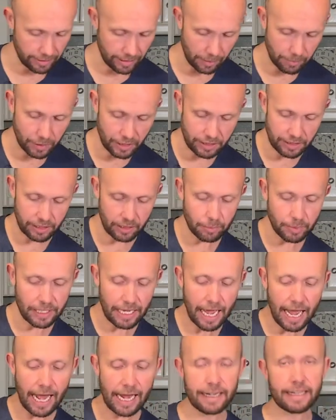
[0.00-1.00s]
I'm just gonna be
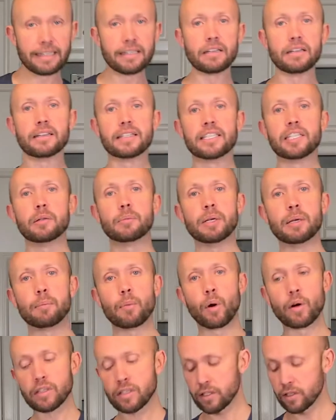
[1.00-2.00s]
adding a little bit
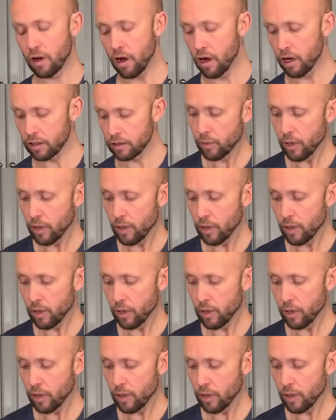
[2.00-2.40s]
more salt,